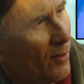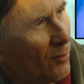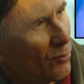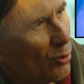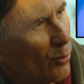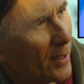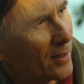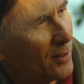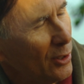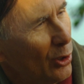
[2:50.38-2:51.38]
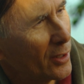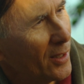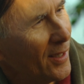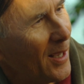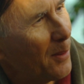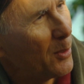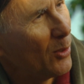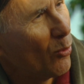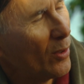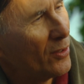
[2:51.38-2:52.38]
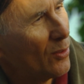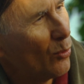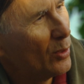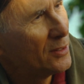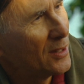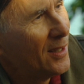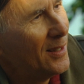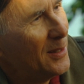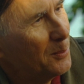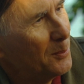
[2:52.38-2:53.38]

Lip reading: directly looking at me one time.